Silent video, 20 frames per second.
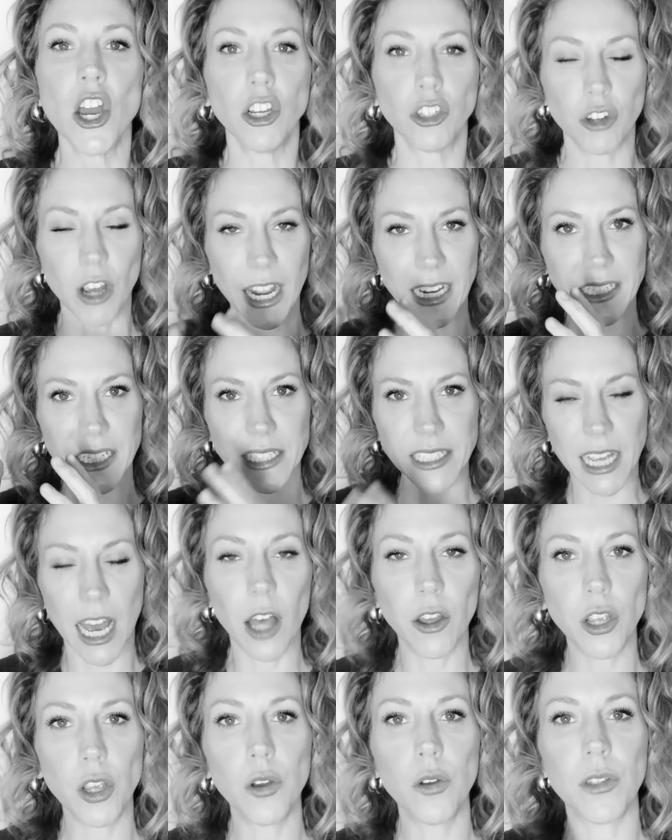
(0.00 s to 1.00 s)
trying to
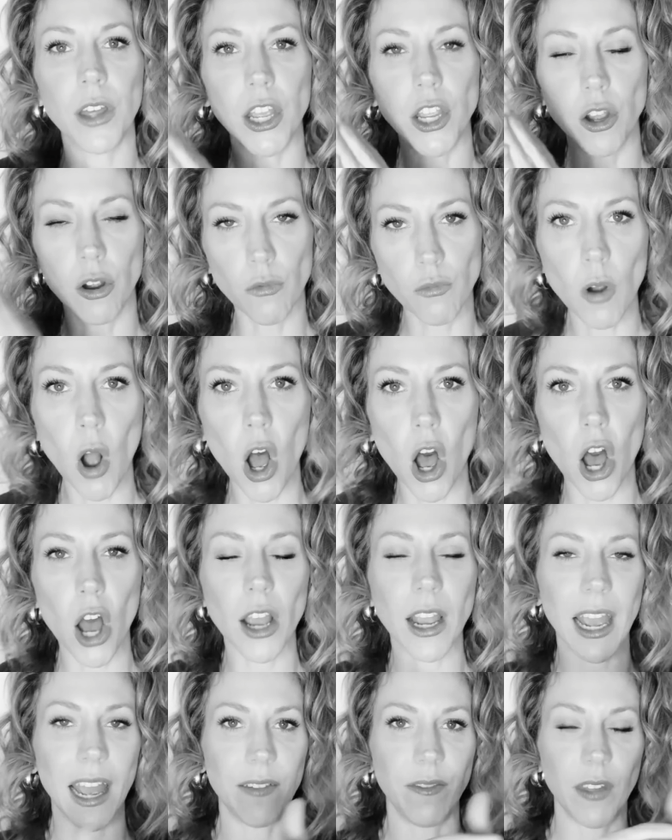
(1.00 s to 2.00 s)
tell you that you're
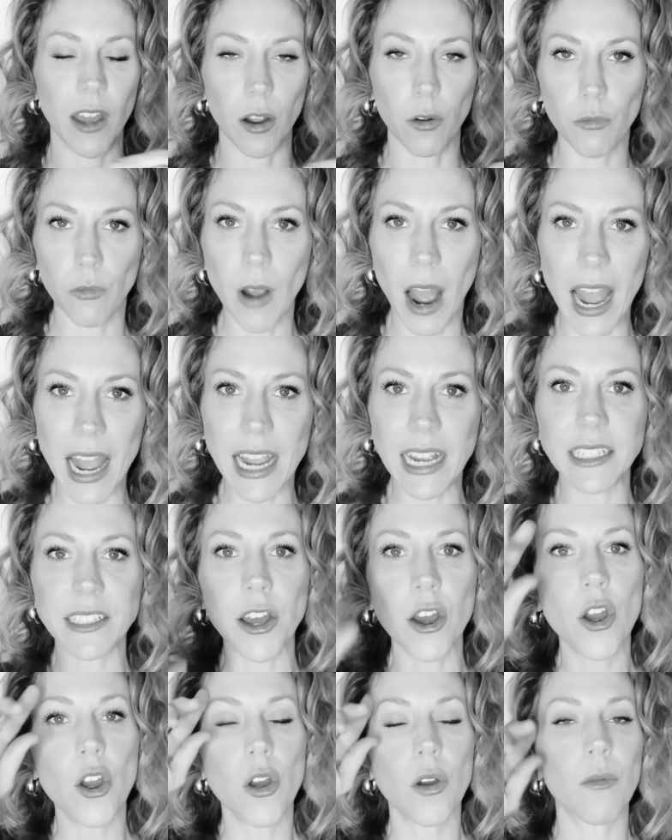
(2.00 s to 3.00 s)
wrong and they're right,
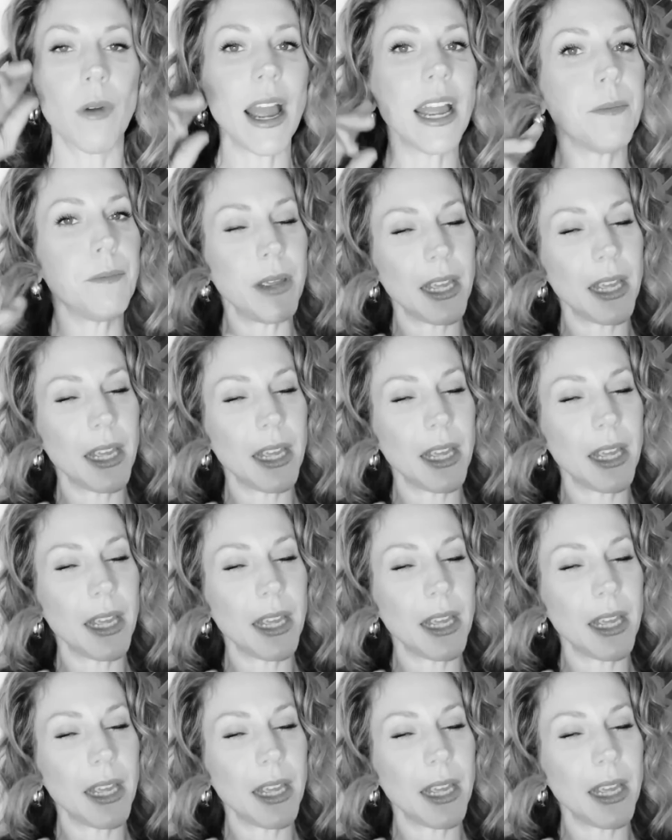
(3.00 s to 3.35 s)
right?